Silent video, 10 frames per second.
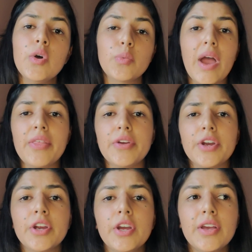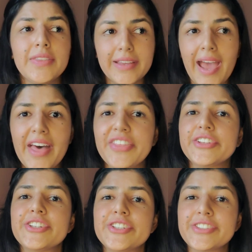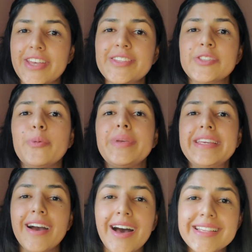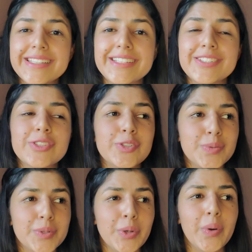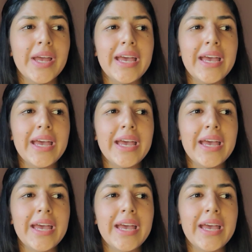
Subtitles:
Rather, the Catholic Church says so because it is true.